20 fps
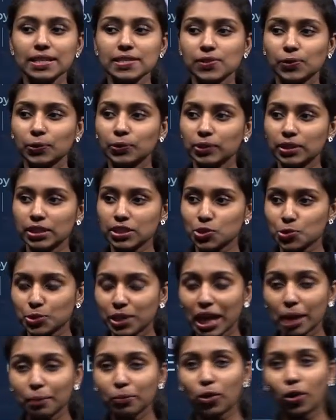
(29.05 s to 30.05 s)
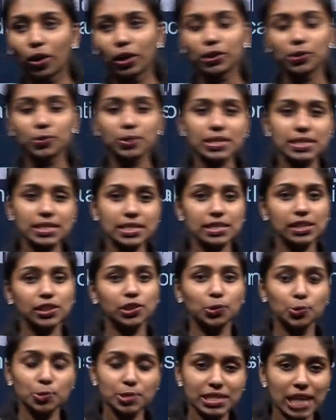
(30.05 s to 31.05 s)
So today I am going to discuss a
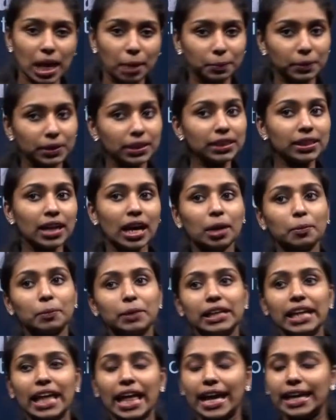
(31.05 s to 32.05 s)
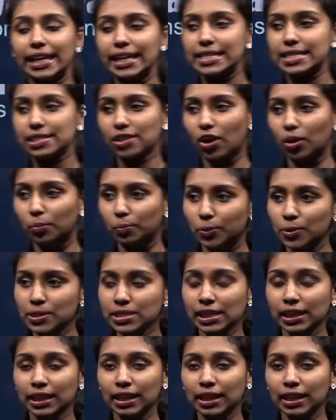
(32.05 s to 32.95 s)
new chapter, carbon and its compounds.